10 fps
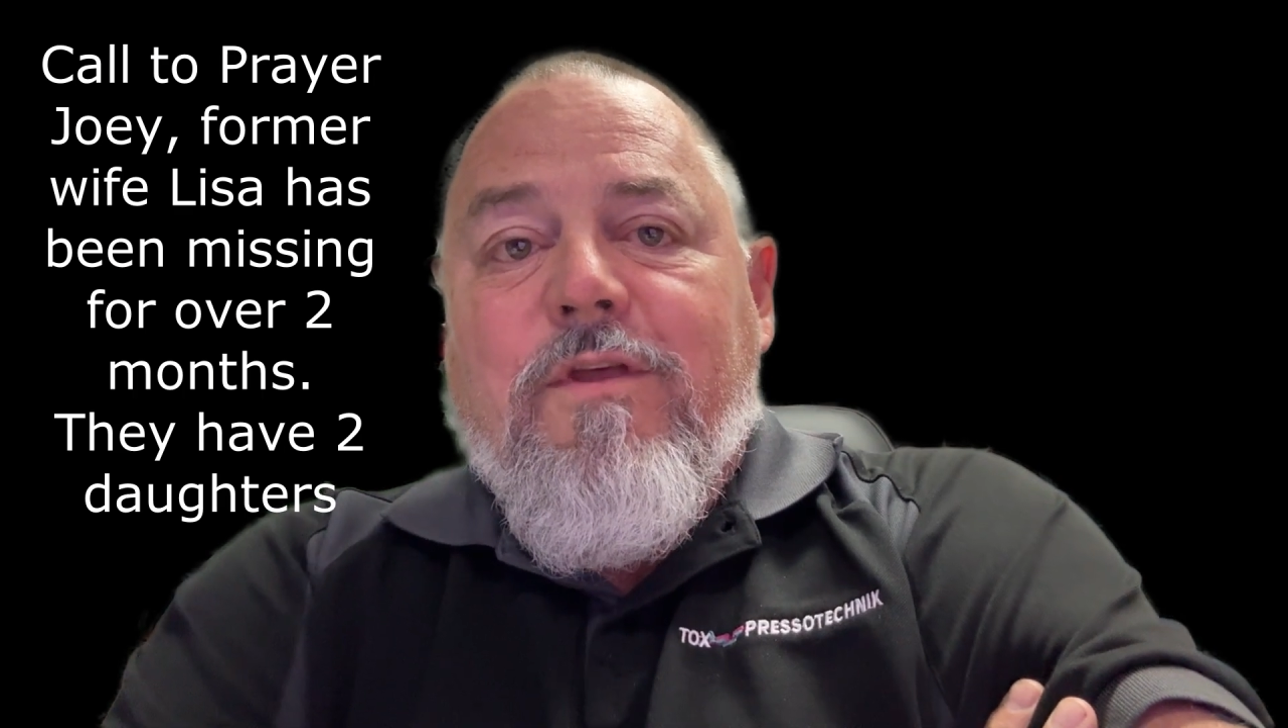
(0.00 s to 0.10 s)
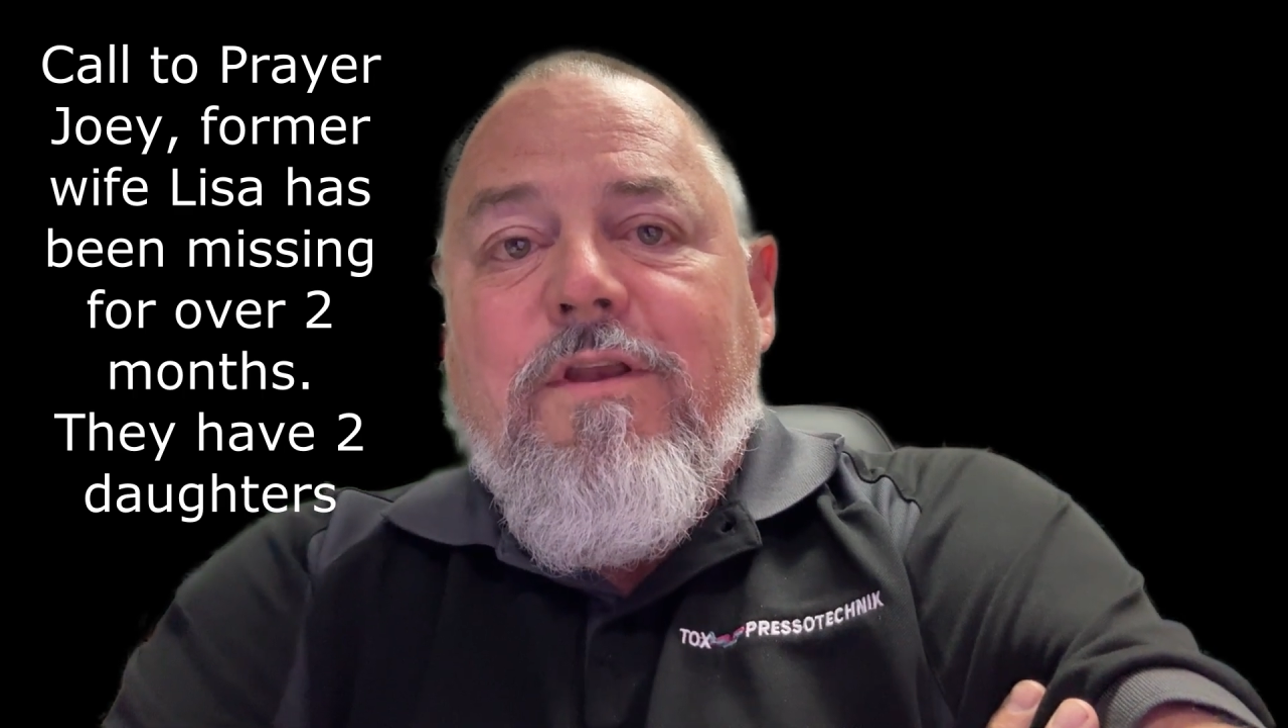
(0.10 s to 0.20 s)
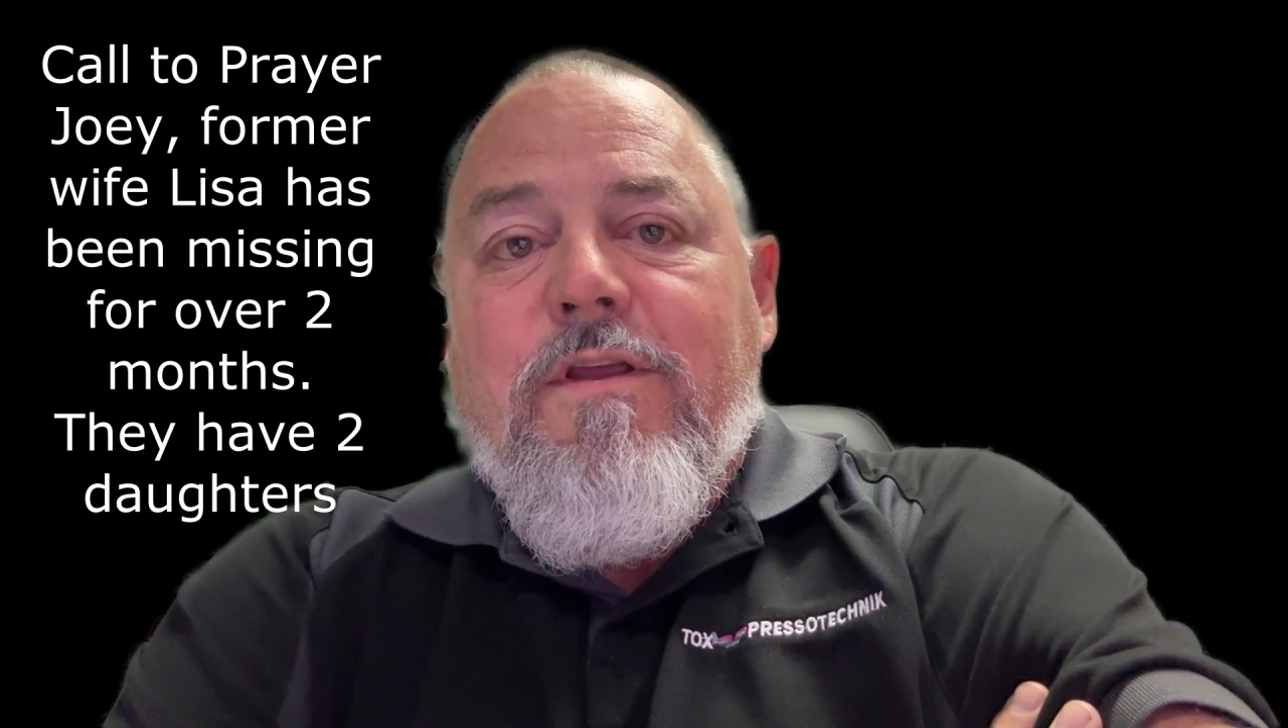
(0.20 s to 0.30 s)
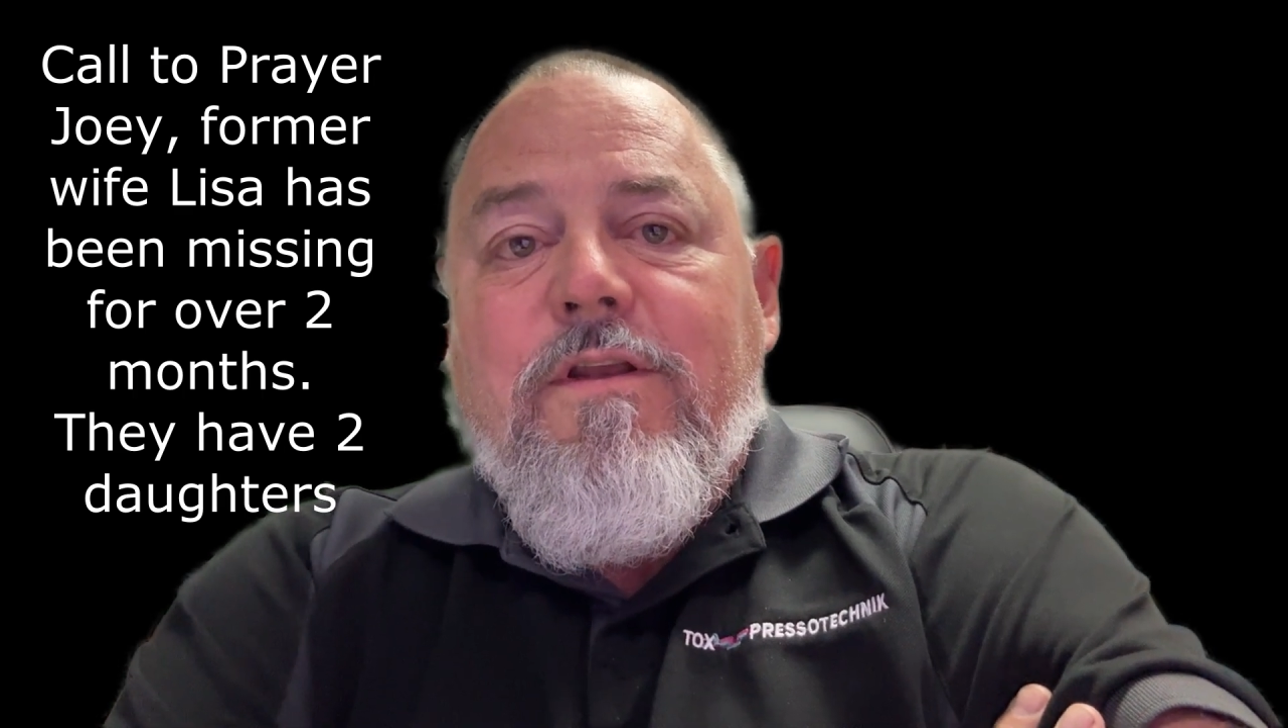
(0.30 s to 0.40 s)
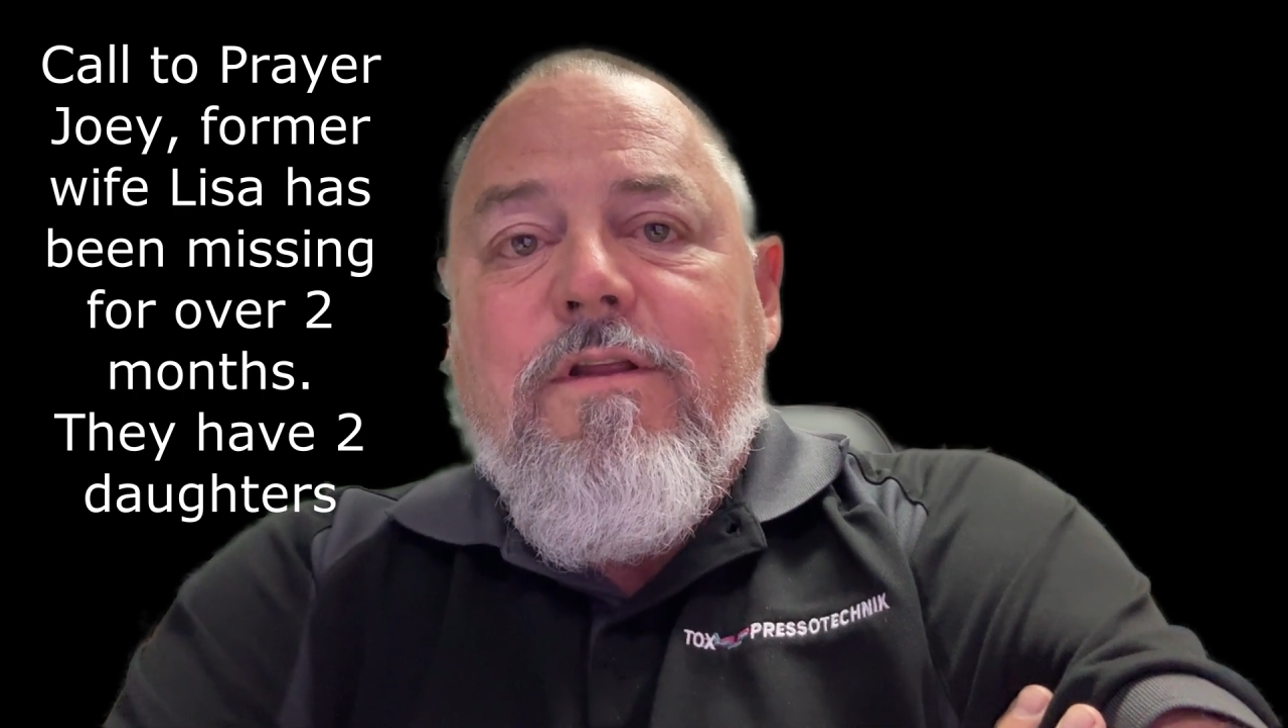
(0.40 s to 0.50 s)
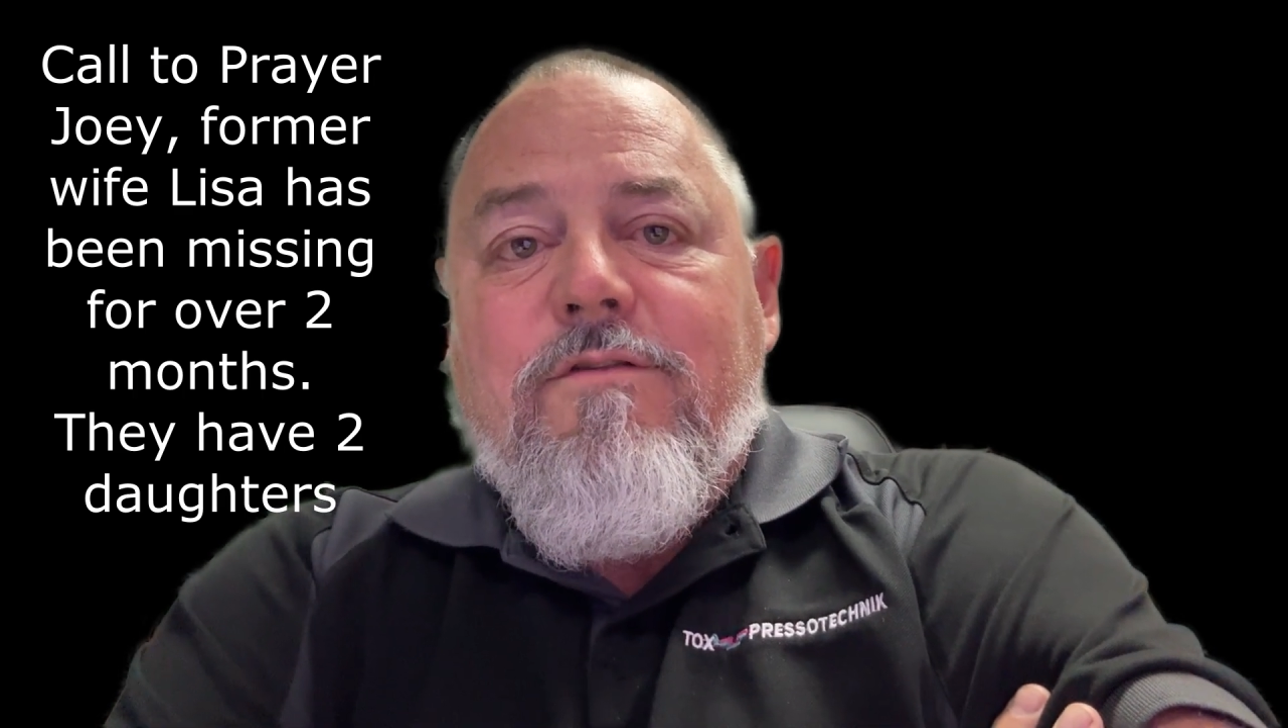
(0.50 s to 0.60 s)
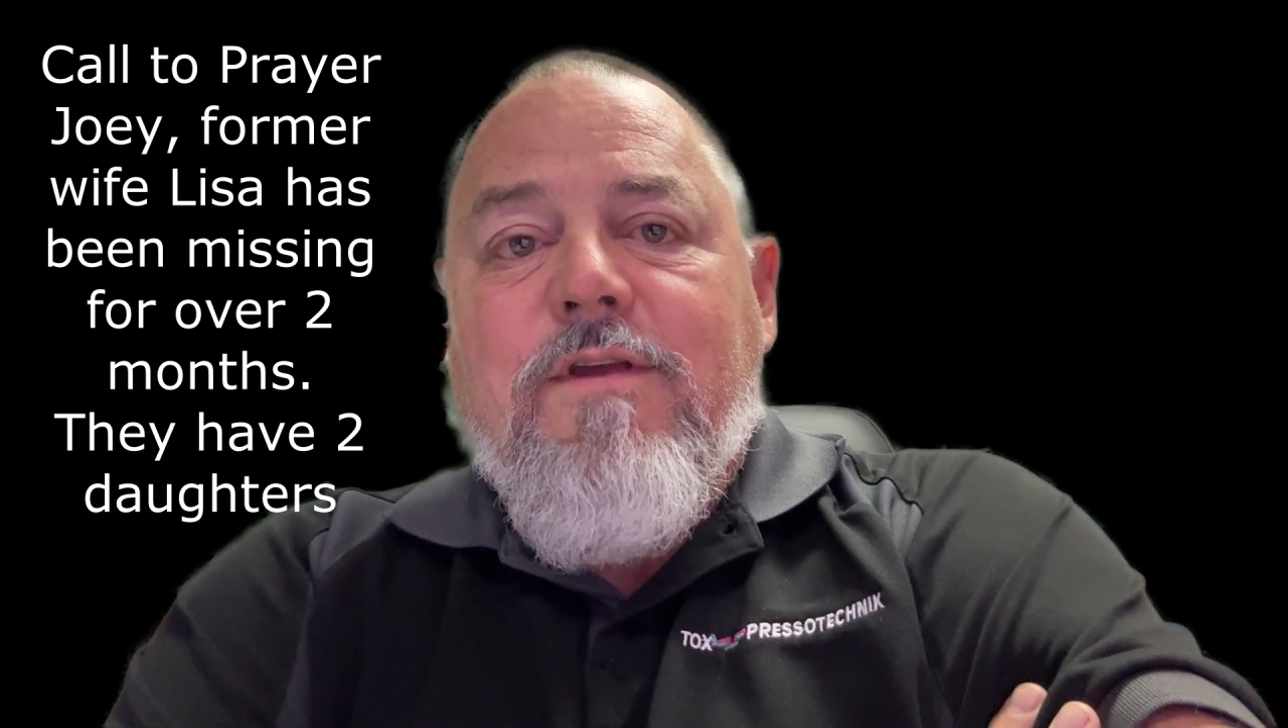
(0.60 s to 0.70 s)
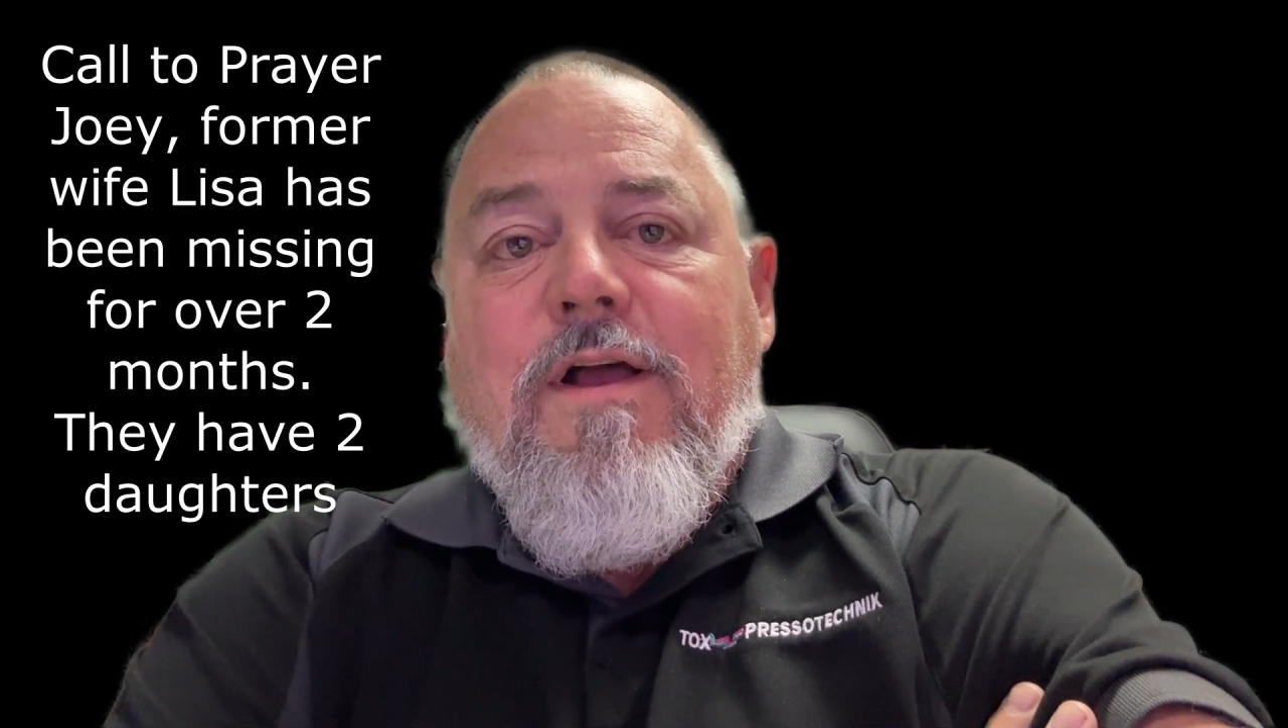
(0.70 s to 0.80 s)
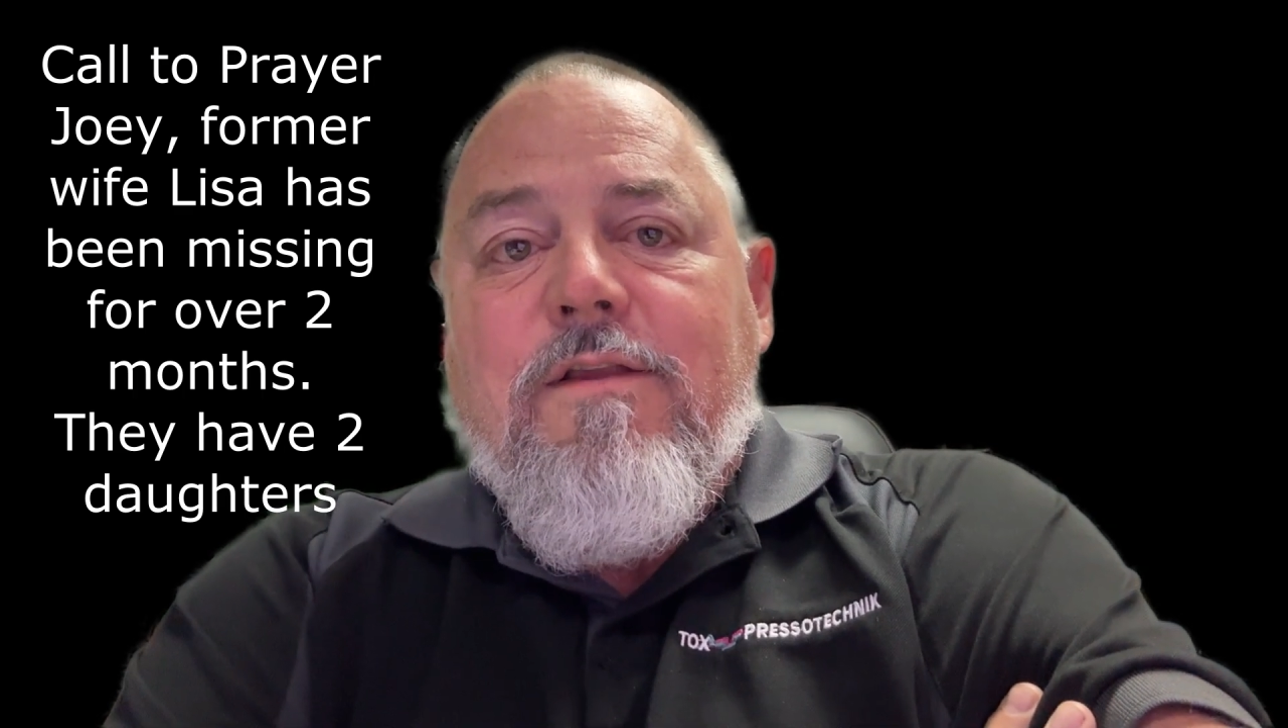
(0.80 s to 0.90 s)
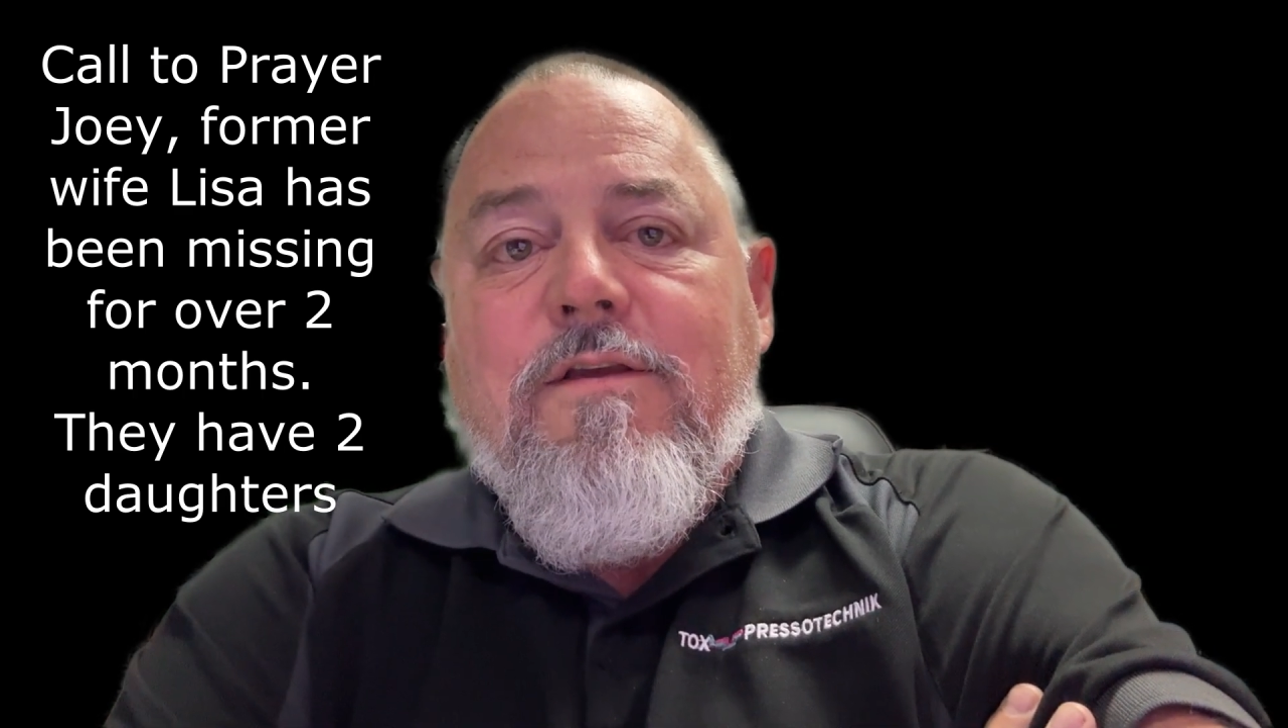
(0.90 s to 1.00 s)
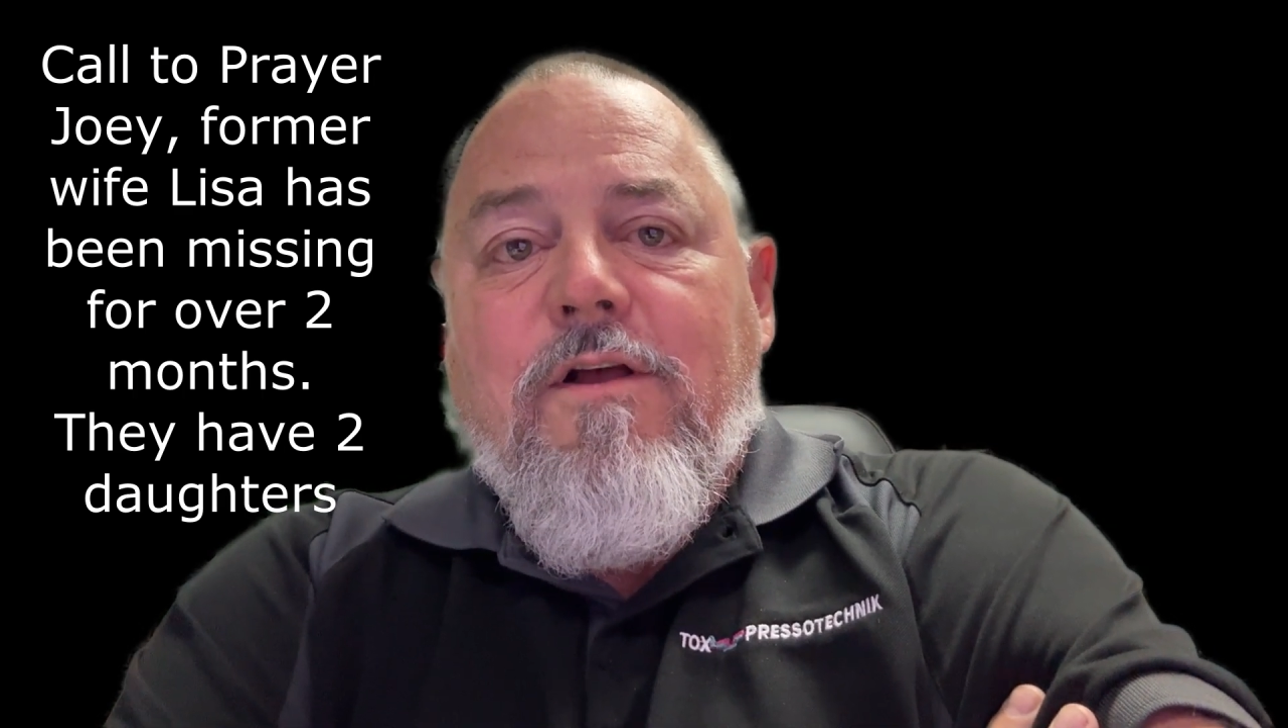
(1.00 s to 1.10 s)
that he needs God's